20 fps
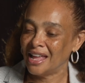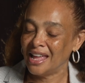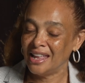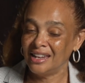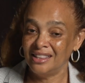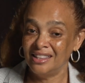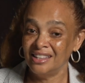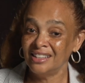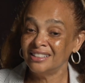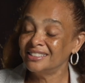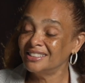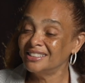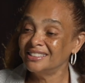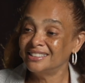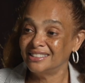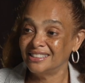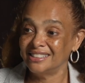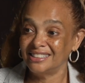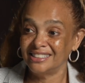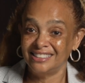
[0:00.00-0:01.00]
And this is
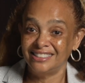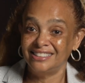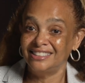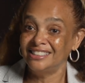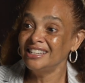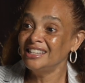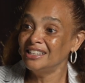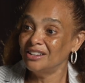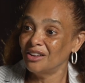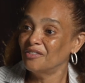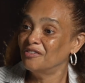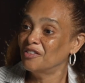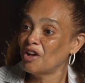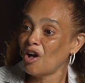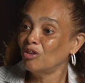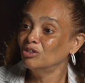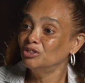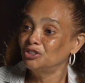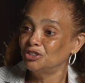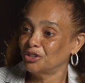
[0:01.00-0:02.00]
the seat of
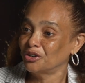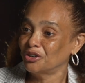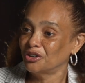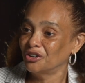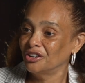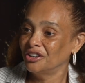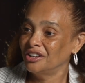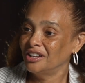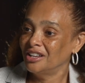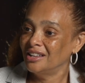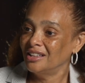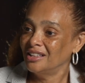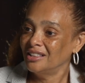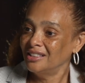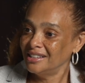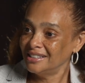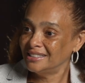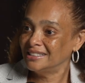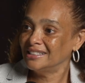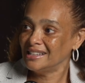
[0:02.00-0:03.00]
culture.
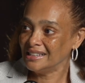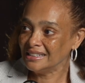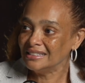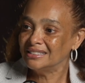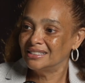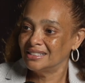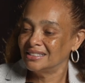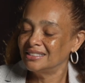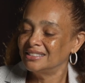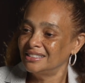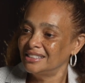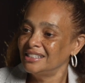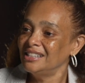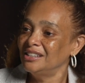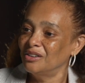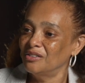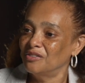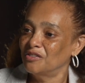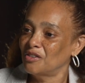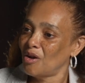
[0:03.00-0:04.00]
This is the seat
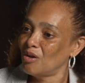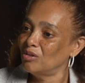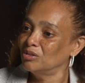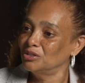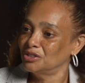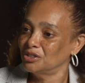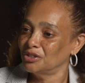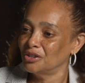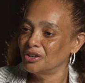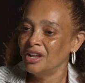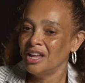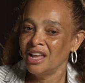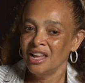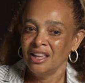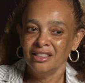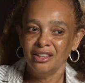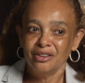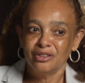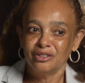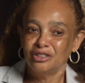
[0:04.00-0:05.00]
of culture.
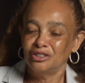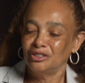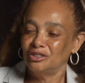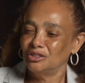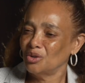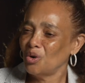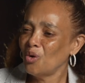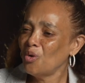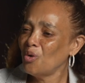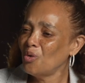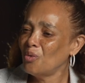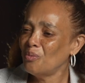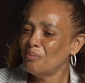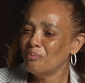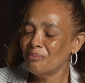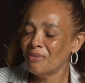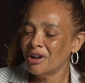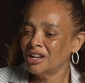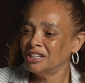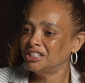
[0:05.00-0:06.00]
There's so
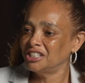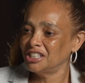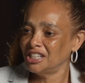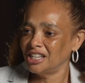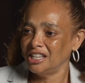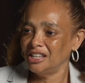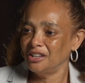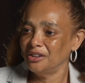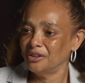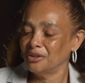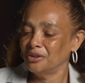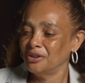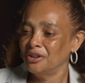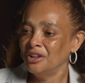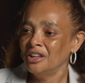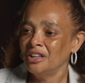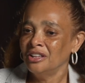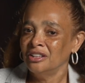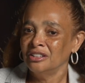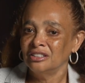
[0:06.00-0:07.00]
much here,
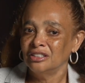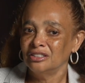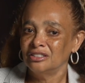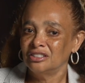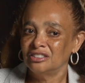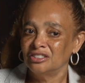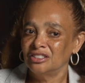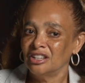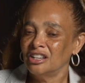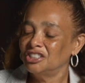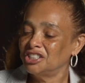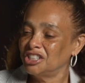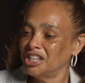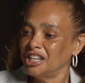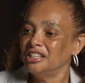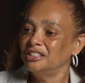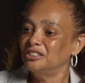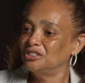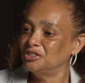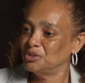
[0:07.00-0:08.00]
such
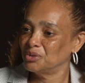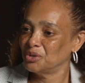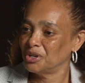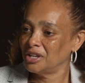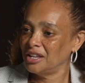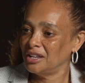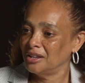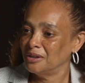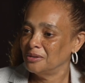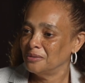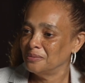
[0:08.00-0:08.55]
history.